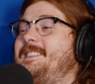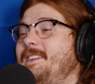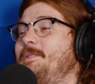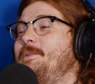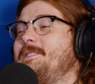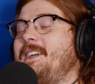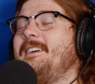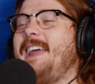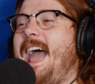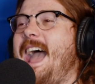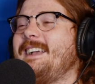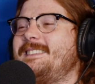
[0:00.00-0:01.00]
dude, it was called
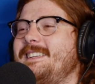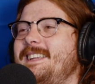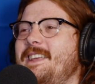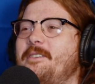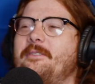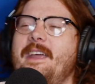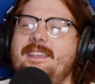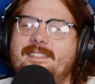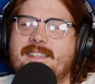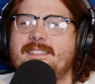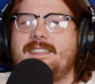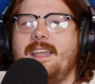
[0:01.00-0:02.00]
Accidental
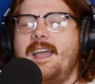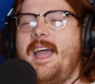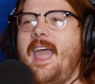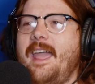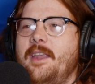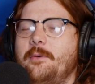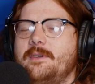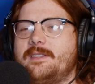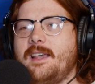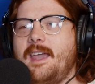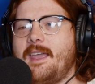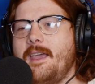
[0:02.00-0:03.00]
Racist. And it was
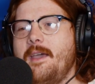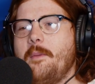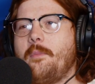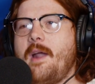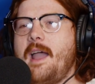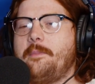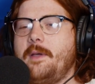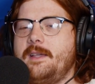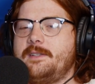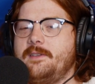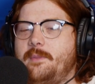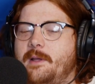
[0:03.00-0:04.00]
like Brad
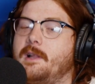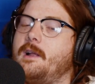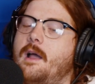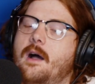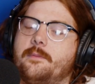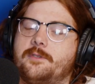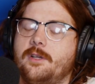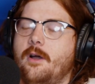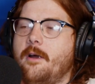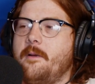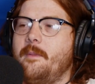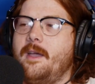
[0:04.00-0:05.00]
Paisley being like, I'm
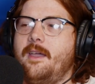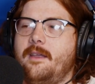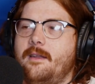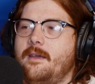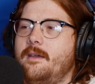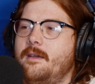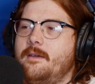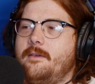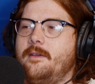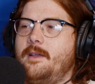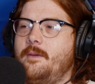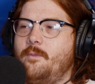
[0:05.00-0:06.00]
sorry, man.
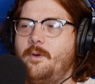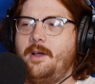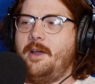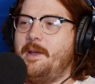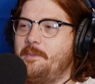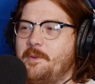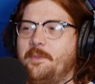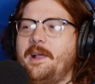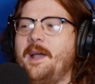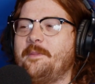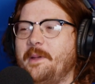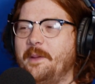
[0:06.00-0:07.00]
What happened to
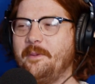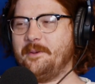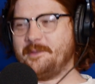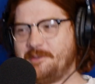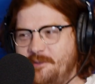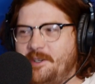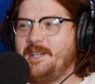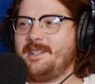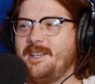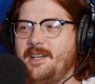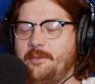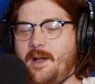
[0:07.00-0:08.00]
black people was fucked
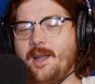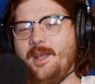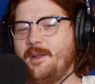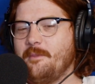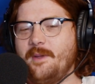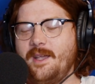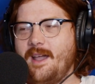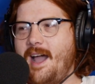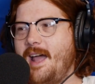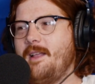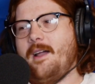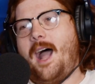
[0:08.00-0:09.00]
up. I'm
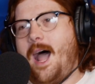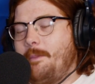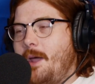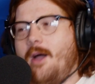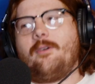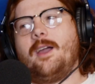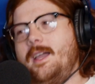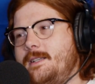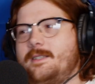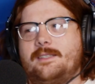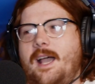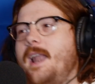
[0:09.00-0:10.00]
not
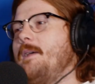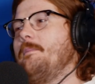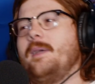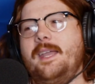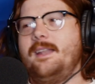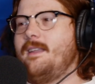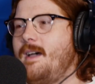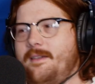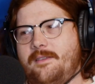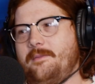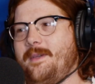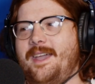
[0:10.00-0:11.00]
racist. I didn't mean
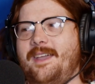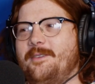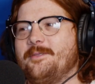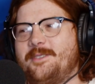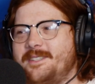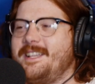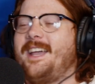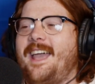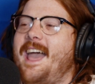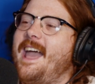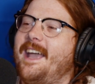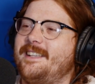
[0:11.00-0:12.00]
nothing, man. It was just like an
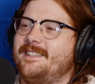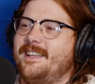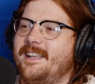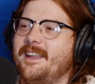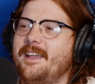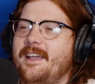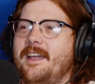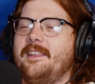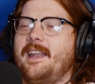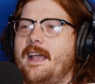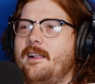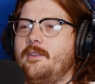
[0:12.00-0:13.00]
accident. And then
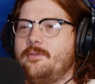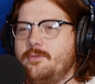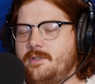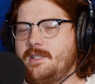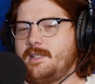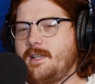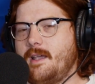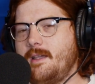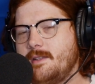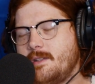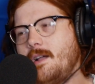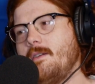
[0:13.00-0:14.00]
LL Cool J's like,
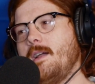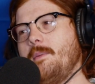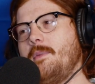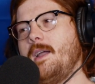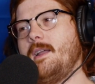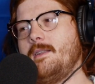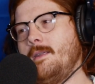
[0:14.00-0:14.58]
it's all right, Brad.